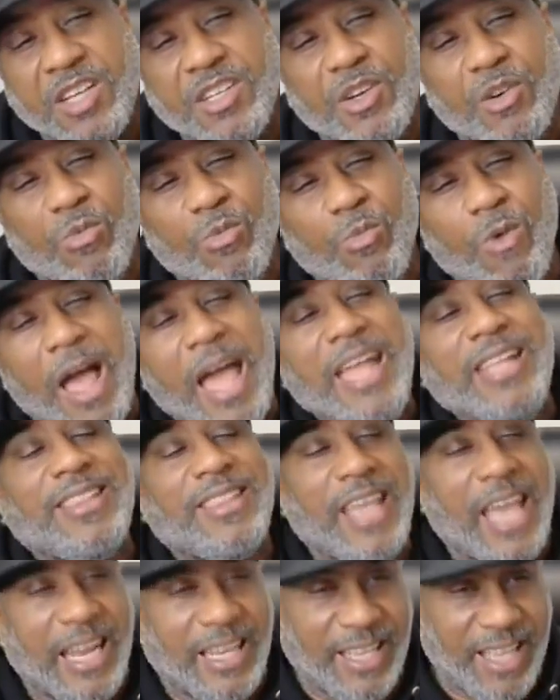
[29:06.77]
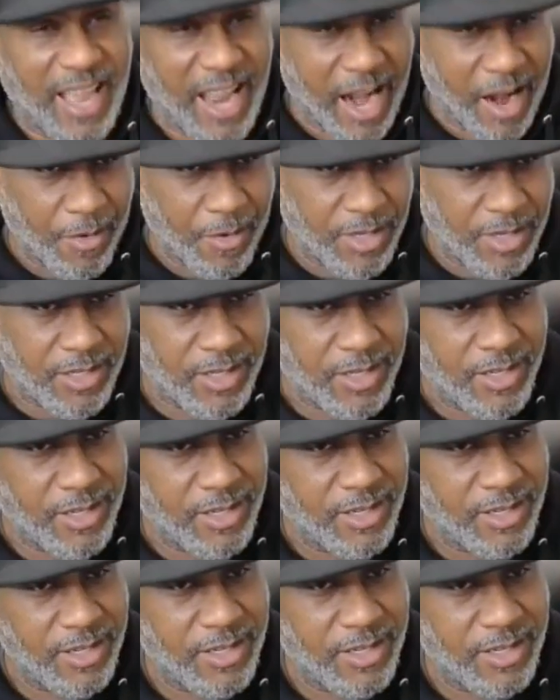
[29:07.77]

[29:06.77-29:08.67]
underwrite that character